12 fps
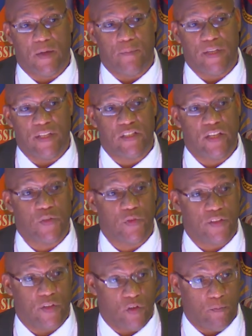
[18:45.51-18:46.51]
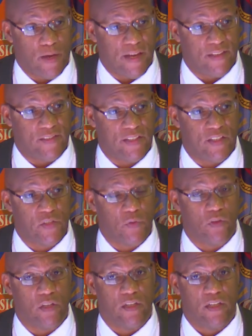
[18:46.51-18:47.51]
be in touch with your own biases
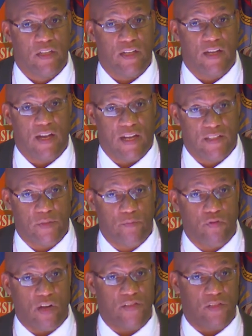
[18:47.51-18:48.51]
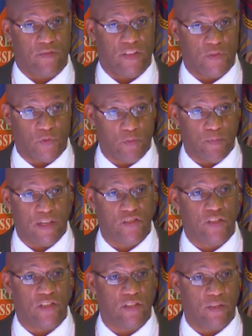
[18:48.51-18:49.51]
through a constant process of
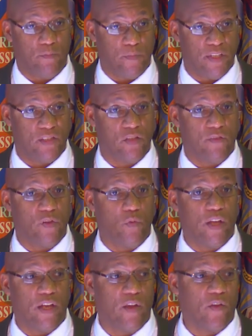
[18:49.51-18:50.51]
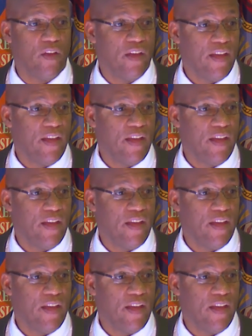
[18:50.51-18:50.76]
introspection and being self-aware,